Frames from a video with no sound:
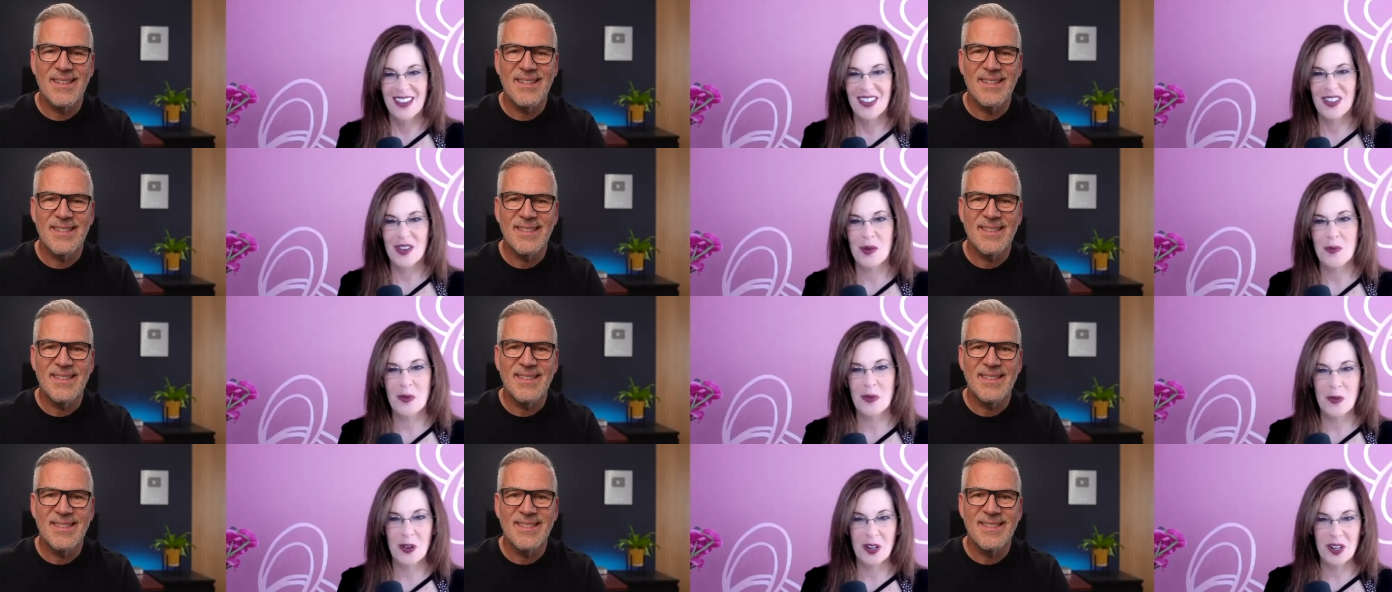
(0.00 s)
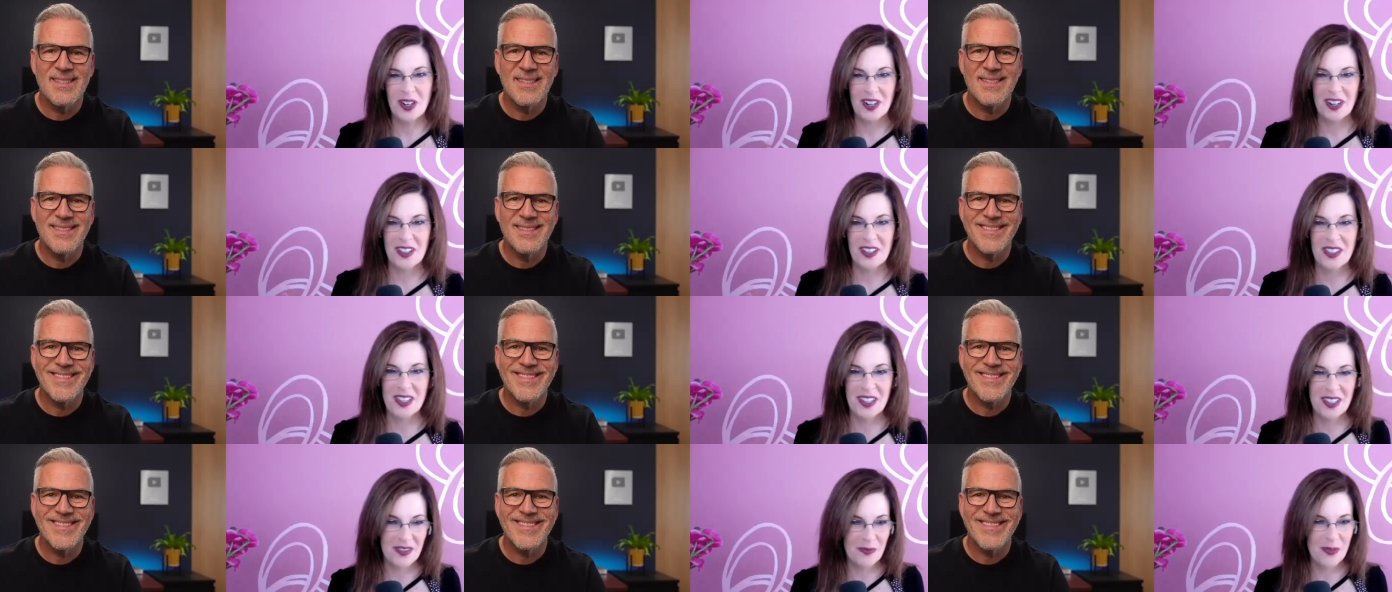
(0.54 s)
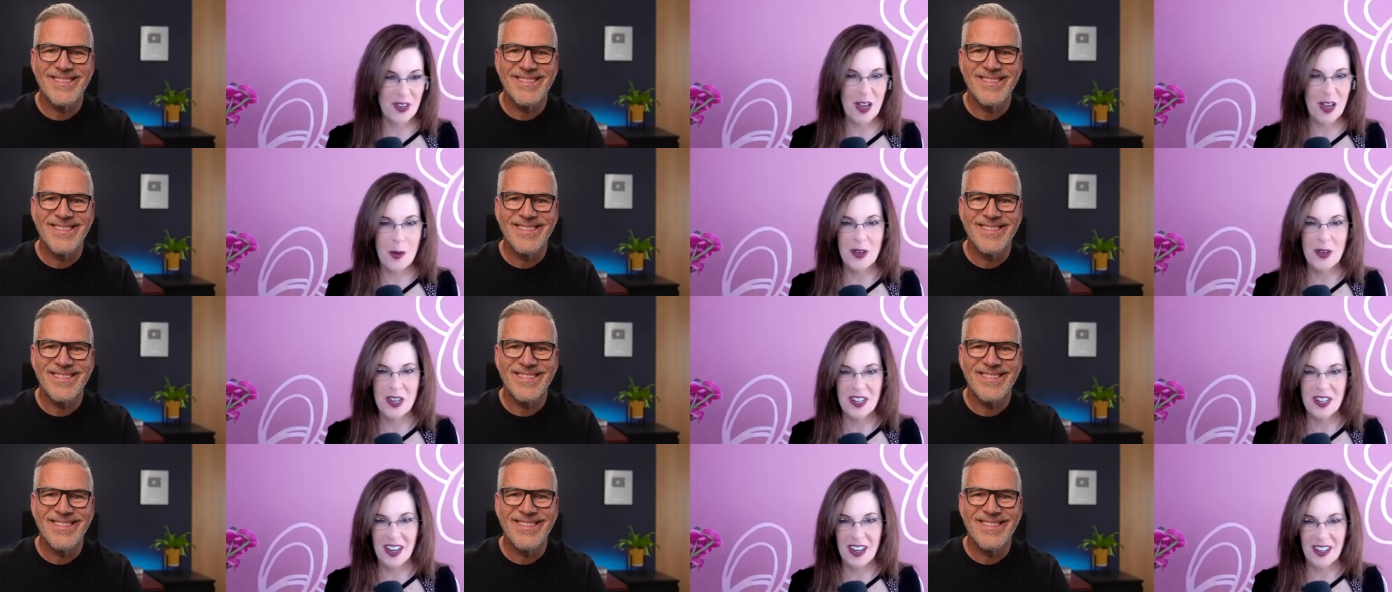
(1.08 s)
Speaker 1: so I've been working on these
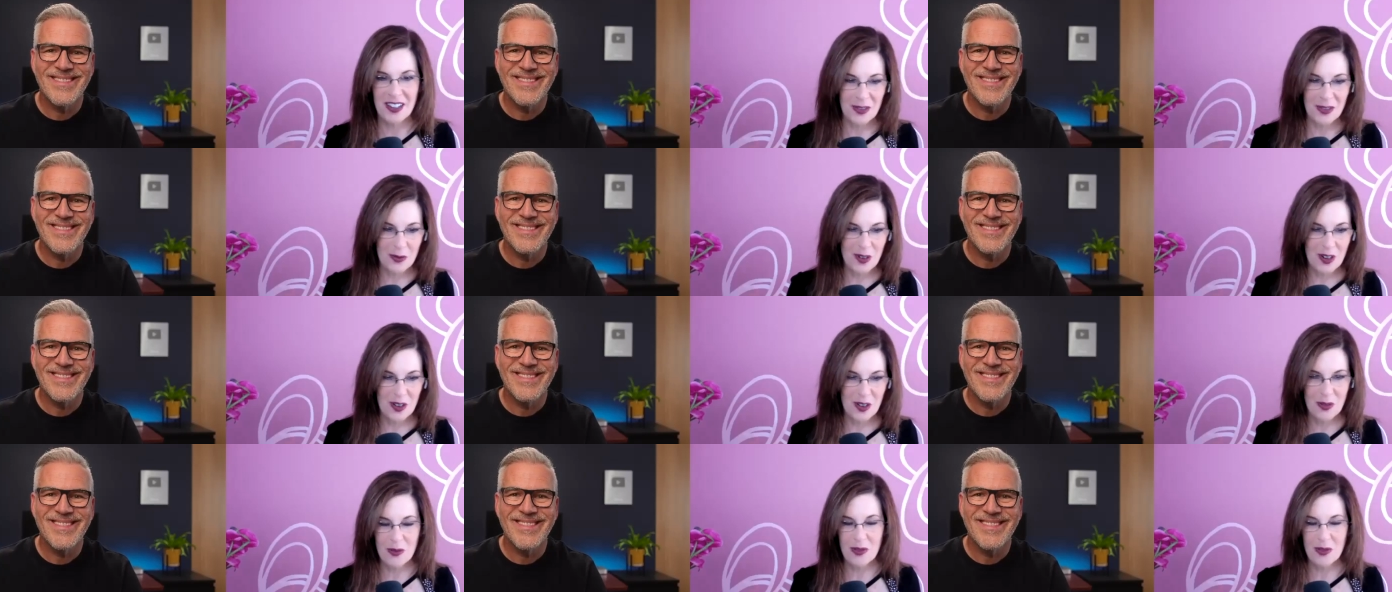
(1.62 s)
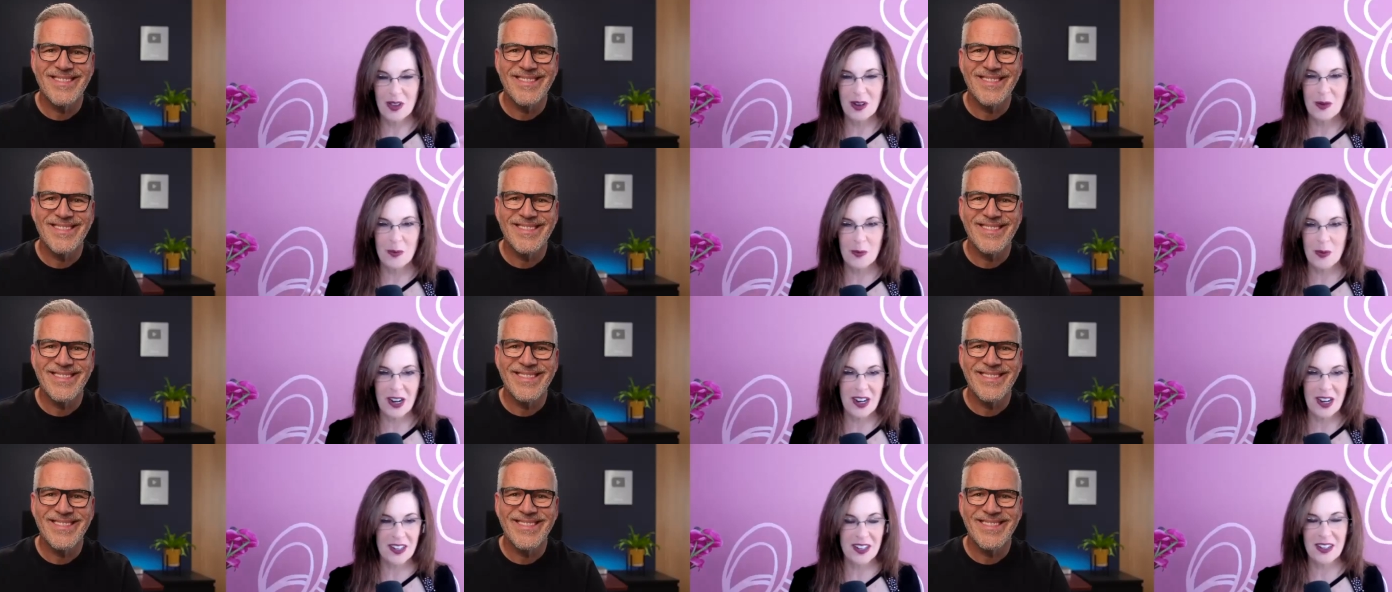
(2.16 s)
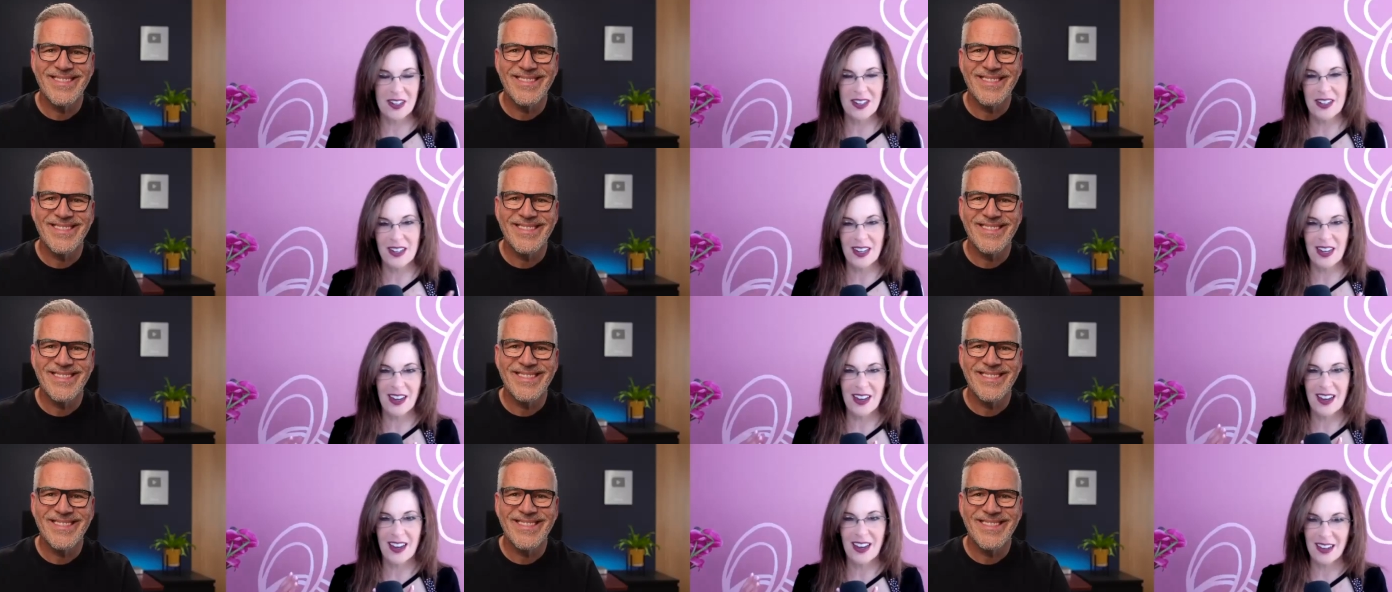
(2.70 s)
VIP days to work through their brand in a
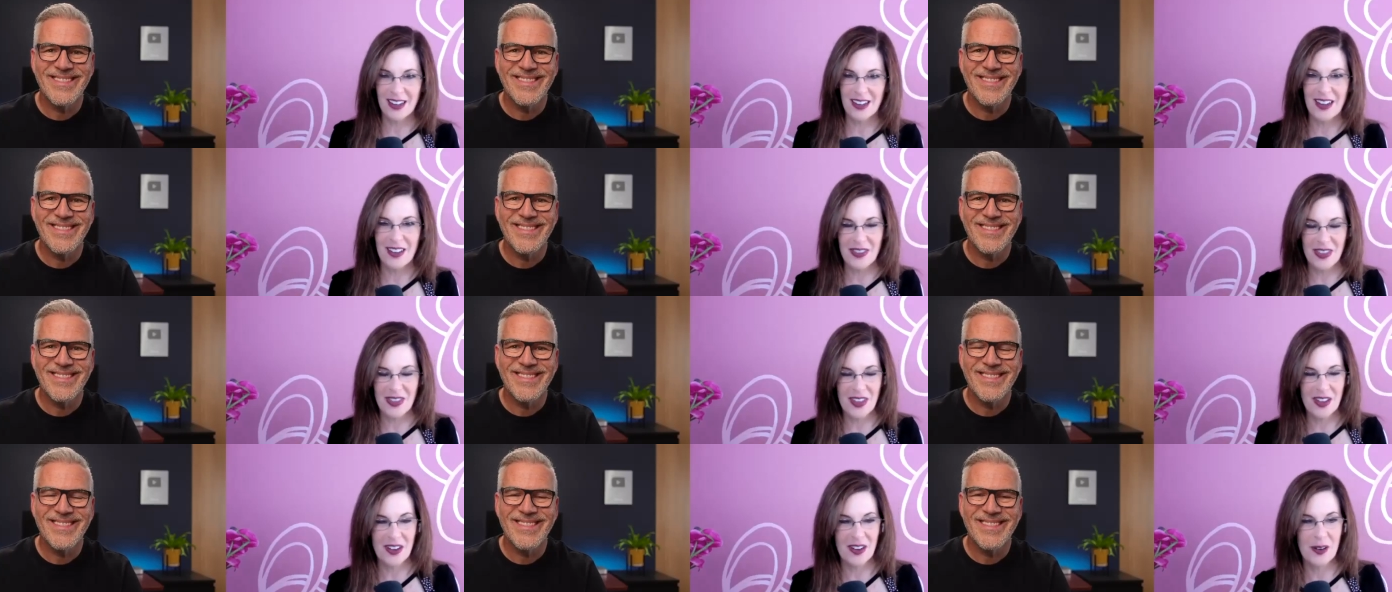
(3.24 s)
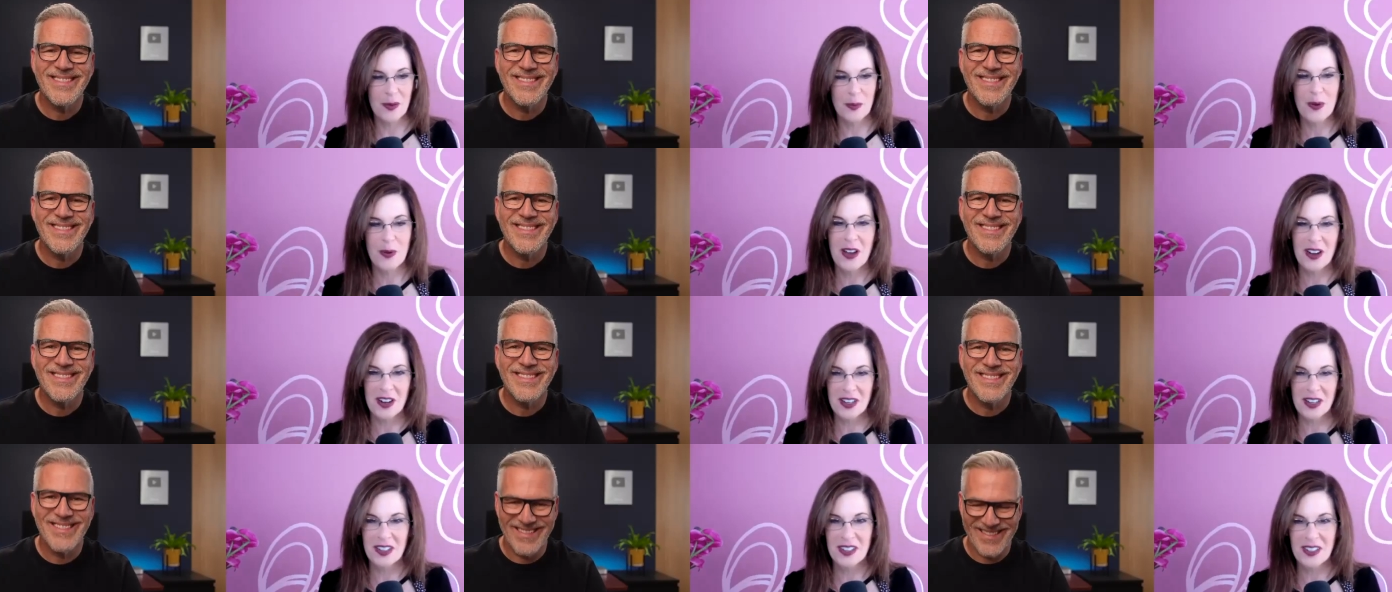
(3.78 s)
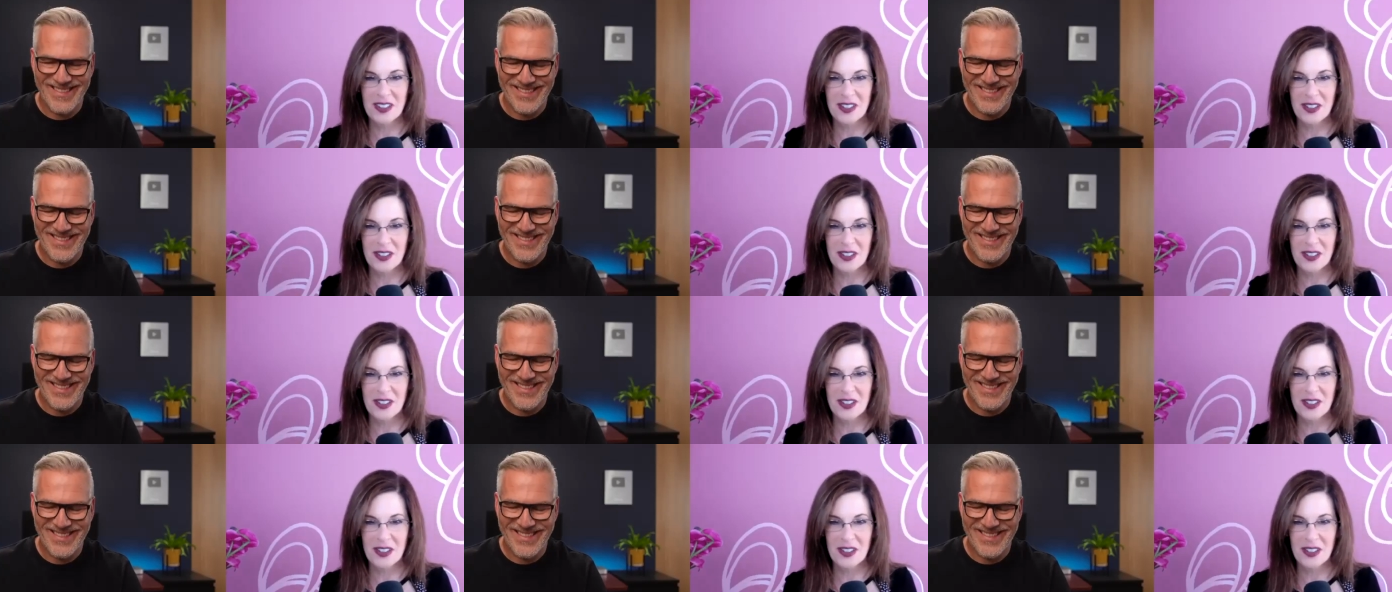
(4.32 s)
day and their products and